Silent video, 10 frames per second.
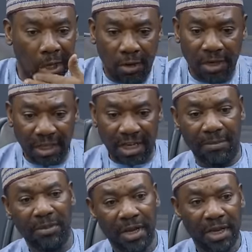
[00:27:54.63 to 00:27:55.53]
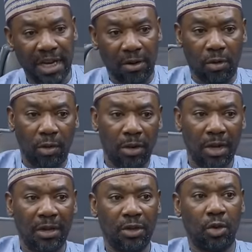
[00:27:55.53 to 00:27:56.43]
You go see them, they
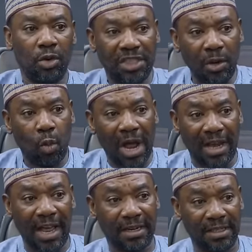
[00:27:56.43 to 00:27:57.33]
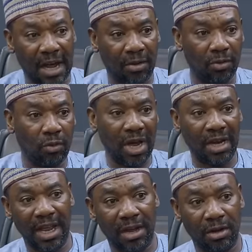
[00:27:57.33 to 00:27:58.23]
go, you go see one leg down,
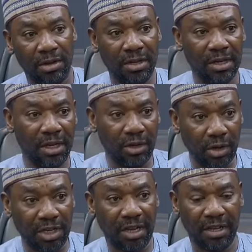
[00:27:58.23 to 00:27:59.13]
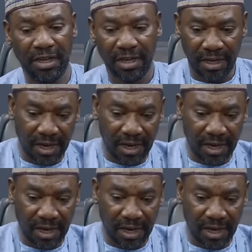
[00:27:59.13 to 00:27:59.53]
one leg, you know day.